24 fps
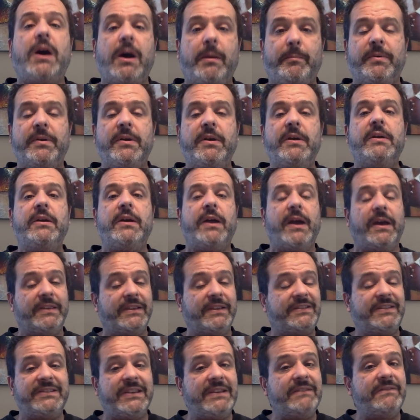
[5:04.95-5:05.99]
up, and
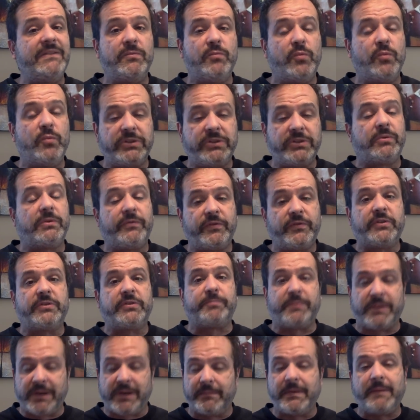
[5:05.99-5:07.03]
this is even with the reverse
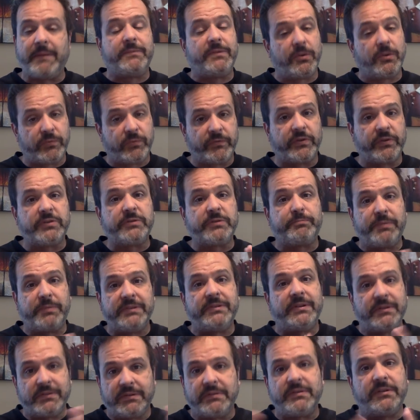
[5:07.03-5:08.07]
split, the reverse
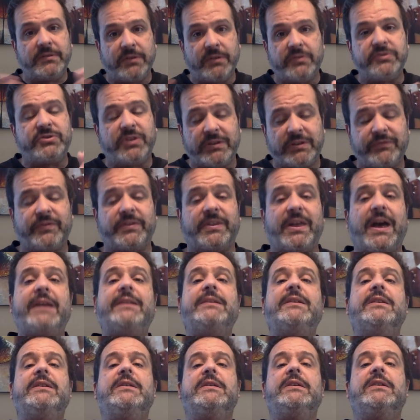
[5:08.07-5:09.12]
split, just for that,
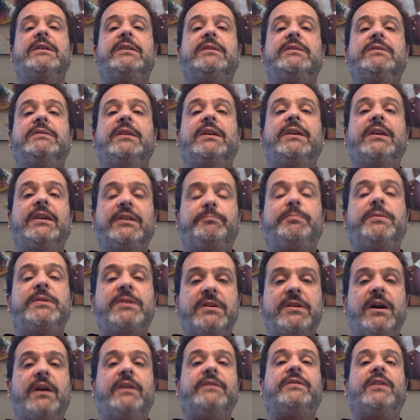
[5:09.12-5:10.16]
is
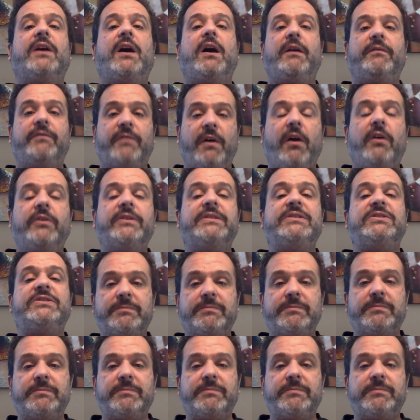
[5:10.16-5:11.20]
because of all these
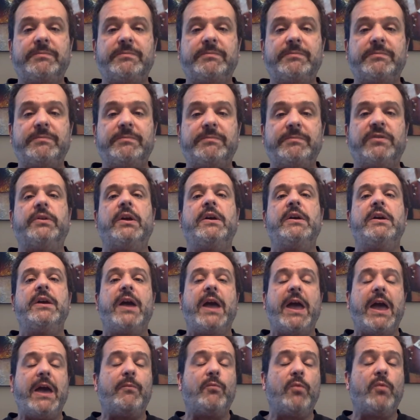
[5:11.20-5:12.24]
shares that have been sold.
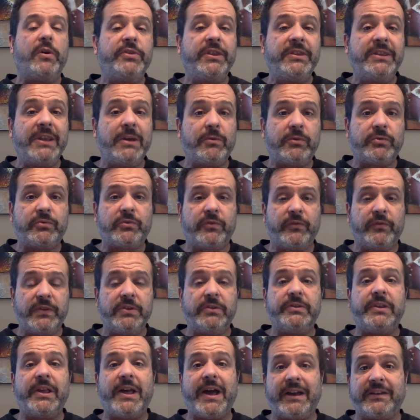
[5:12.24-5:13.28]
And one thing that was
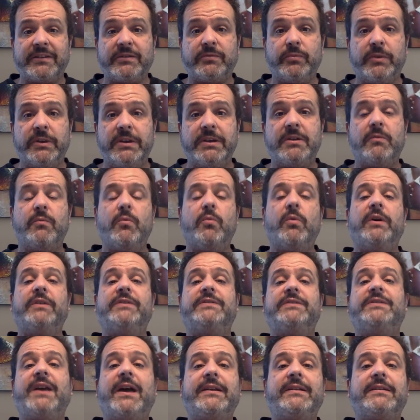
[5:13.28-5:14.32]
revealed last week
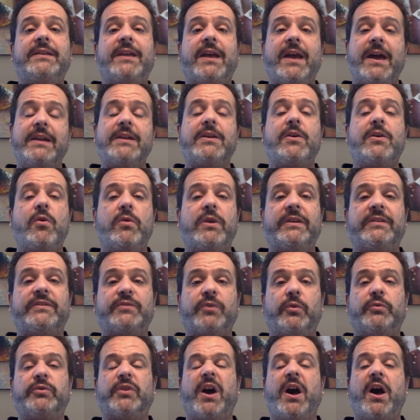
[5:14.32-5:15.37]
was that Canaccord has
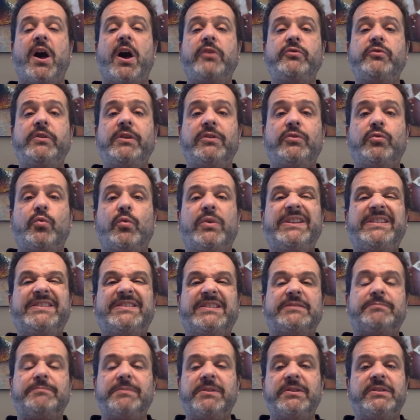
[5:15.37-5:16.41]
sold
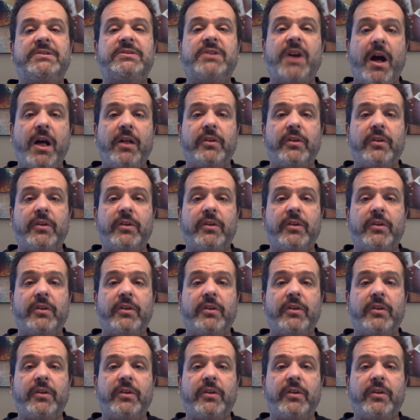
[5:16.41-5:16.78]
$126 million